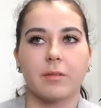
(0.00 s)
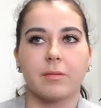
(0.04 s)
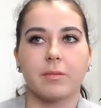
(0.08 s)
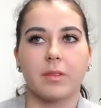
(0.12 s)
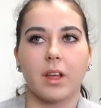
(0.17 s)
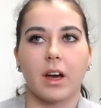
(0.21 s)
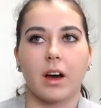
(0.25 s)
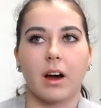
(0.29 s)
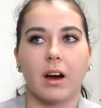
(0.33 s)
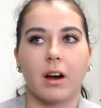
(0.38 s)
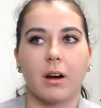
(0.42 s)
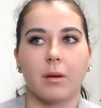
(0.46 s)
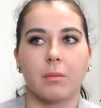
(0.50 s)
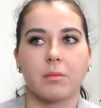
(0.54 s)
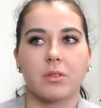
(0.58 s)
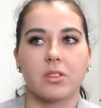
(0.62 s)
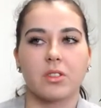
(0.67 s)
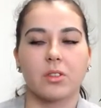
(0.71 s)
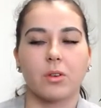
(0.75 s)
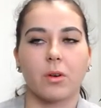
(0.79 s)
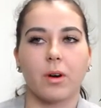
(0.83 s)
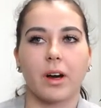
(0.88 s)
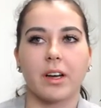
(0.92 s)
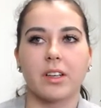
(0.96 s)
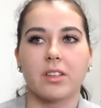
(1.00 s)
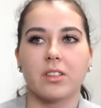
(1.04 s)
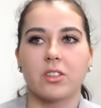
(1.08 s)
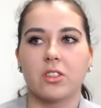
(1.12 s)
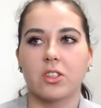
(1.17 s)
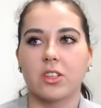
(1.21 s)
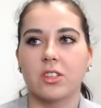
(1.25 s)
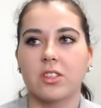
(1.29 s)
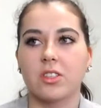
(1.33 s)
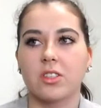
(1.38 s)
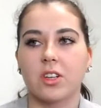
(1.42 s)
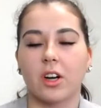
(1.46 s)
Um, so I
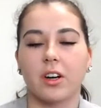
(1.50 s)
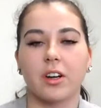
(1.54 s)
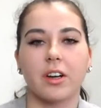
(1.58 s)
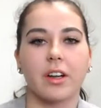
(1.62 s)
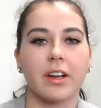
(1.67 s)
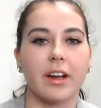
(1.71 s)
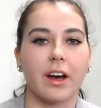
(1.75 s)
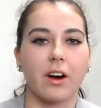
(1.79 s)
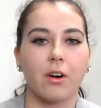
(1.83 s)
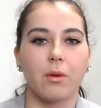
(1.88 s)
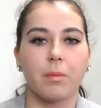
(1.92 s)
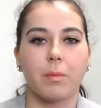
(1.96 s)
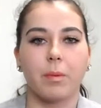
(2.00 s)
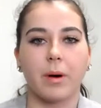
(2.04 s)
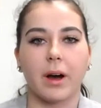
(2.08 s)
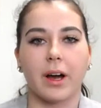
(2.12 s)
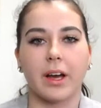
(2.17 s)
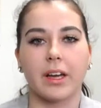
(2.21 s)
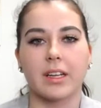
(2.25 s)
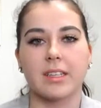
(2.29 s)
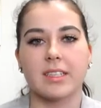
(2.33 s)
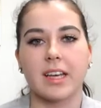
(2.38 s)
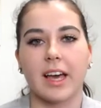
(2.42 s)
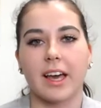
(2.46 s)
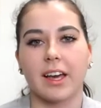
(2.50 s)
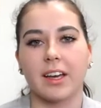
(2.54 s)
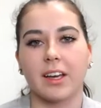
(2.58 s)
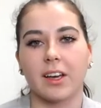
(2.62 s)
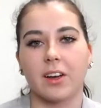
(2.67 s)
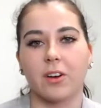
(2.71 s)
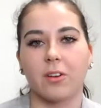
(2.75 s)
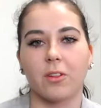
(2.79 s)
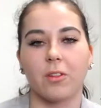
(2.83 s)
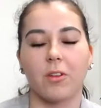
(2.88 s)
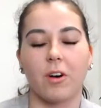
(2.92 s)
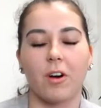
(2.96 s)
just started out by
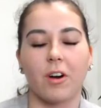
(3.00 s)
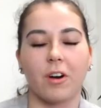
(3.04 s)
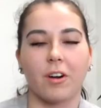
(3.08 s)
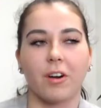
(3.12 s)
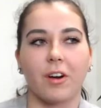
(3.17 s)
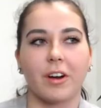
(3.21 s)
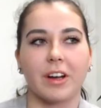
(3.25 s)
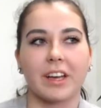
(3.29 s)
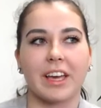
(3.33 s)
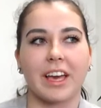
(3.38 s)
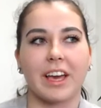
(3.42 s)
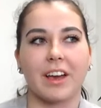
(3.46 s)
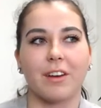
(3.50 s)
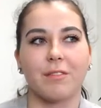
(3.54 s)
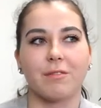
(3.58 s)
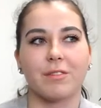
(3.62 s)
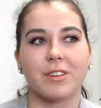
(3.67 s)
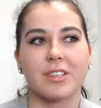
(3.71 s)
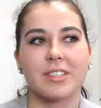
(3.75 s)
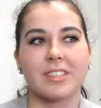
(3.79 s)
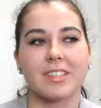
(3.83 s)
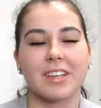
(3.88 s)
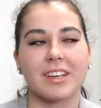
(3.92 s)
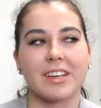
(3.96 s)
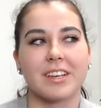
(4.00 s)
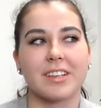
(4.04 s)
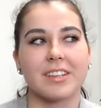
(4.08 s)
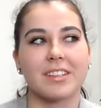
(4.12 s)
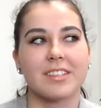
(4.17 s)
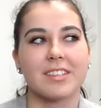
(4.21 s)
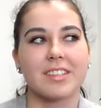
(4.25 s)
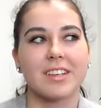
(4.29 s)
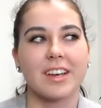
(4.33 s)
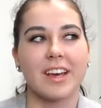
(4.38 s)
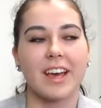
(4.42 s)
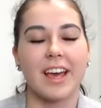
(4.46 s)
tagging along on
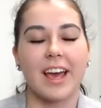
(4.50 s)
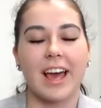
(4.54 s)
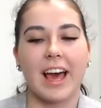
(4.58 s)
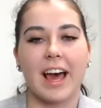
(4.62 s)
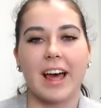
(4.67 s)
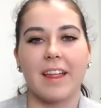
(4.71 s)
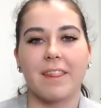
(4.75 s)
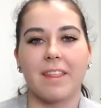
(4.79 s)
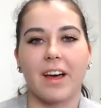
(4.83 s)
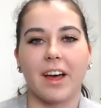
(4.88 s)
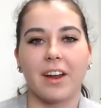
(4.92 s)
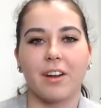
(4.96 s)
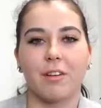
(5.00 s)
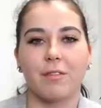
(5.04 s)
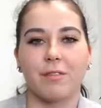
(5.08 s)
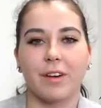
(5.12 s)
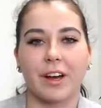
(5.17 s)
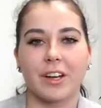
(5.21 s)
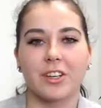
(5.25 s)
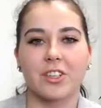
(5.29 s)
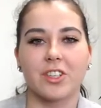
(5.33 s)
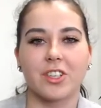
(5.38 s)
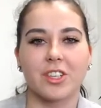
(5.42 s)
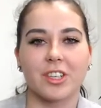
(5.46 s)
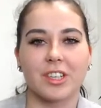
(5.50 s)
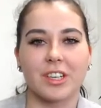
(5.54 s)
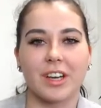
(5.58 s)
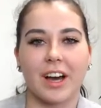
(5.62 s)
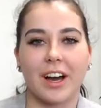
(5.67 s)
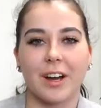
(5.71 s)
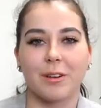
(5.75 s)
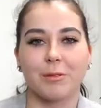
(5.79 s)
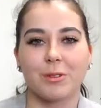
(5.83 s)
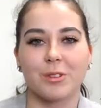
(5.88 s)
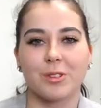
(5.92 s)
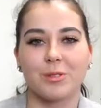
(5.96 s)
canvases and then eventually
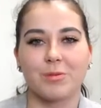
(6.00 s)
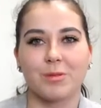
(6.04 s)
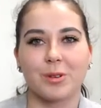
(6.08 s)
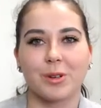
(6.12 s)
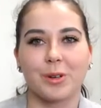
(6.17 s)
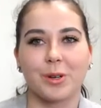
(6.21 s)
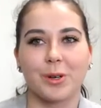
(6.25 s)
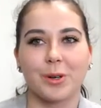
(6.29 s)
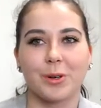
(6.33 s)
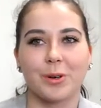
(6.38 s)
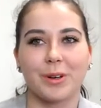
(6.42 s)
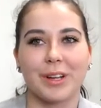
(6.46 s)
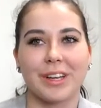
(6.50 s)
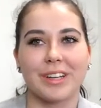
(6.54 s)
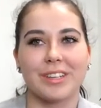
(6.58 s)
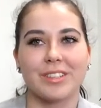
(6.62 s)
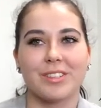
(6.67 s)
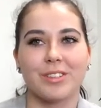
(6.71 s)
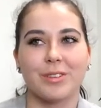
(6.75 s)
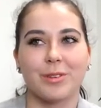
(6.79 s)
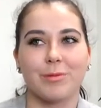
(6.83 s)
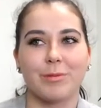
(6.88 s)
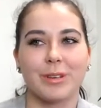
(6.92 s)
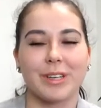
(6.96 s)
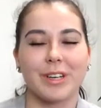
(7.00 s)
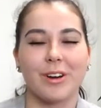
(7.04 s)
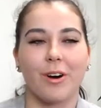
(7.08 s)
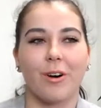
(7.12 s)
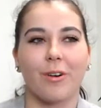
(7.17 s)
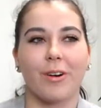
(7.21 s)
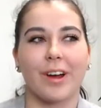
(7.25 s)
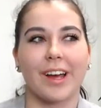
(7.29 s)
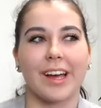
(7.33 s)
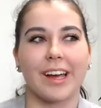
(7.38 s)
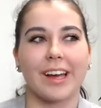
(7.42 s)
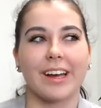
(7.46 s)
I was recruited to be
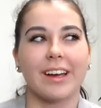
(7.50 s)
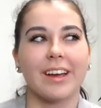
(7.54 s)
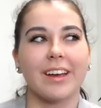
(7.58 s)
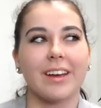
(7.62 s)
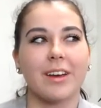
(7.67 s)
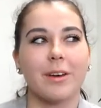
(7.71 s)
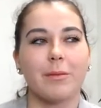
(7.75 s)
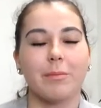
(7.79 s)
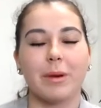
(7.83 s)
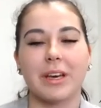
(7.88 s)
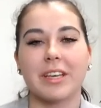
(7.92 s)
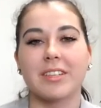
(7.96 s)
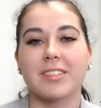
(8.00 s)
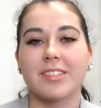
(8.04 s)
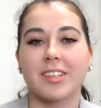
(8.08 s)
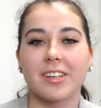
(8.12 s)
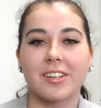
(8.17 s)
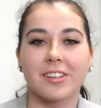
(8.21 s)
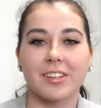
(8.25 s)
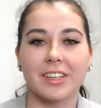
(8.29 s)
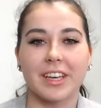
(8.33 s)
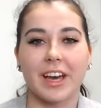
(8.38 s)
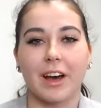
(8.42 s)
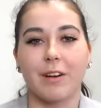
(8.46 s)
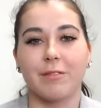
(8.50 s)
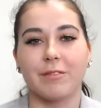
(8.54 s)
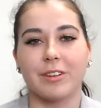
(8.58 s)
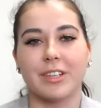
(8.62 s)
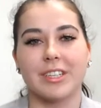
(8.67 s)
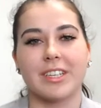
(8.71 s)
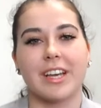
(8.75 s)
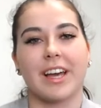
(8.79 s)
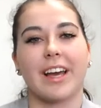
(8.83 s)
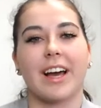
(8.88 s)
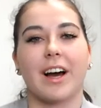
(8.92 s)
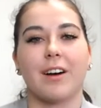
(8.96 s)
going basically every
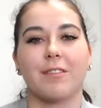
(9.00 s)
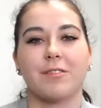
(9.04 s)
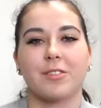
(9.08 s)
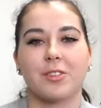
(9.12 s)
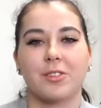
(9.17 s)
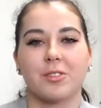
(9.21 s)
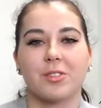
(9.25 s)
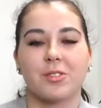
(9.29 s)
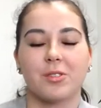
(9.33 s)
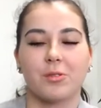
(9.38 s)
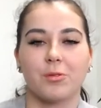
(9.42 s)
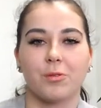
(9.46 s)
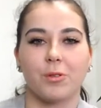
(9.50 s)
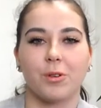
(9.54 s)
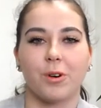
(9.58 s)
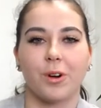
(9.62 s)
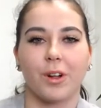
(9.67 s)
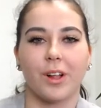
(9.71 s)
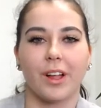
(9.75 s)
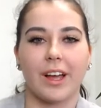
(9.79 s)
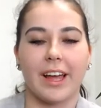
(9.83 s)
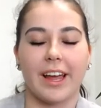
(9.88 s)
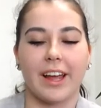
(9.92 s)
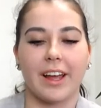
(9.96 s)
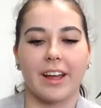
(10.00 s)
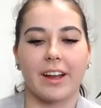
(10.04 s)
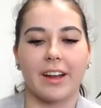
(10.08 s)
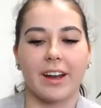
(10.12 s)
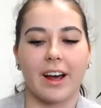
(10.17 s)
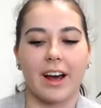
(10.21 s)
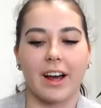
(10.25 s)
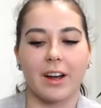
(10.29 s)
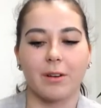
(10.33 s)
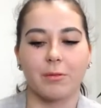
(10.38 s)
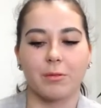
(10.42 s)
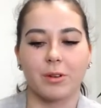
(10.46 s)
day after school, and
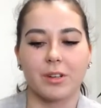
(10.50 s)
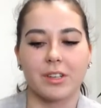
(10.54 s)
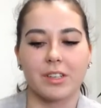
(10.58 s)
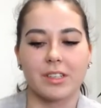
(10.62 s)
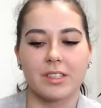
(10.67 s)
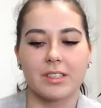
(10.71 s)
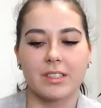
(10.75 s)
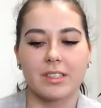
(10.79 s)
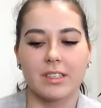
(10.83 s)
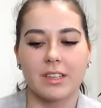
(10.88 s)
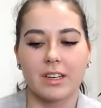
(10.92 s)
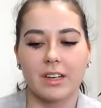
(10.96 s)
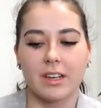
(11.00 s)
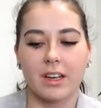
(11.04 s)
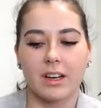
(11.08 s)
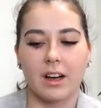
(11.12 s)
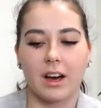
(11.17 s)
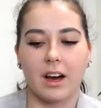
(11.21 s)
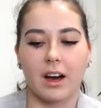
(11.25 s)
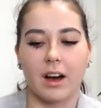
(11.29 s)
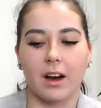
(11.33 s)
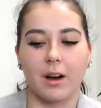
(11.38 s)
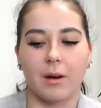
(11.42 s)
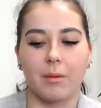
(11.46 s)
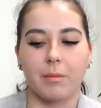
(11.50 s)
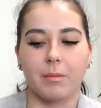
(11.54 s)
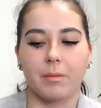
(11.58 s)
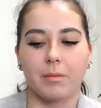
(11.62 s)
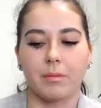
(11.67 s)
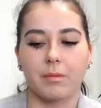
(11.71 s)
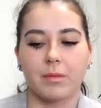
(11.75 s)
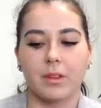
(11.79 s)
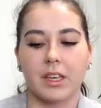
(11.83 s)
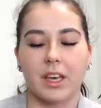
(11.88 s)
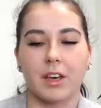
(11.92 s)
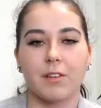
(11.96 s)
I was um,
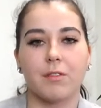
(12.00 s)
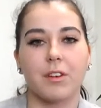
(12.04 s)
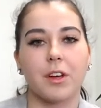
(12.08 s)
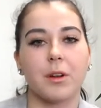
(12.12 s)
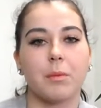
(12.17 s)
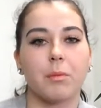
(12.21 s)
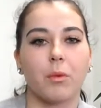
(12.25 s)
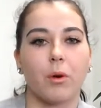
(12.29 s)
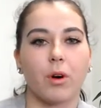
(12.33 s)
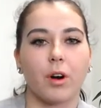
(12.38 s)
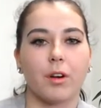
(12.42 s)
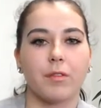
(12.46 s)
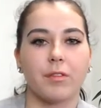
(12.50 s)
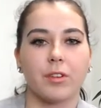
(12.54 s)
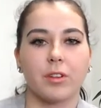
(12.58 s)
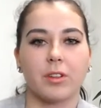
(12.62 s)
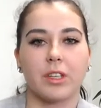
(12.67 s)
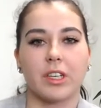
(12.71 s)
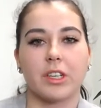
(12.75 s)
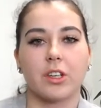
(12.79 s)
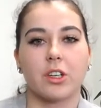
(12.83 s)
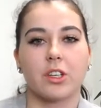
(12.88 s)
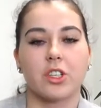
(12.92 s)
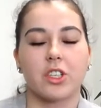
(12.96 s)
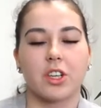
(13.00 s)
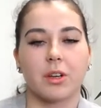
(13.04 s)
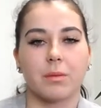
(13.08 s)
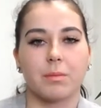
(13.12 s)
given more of a leadership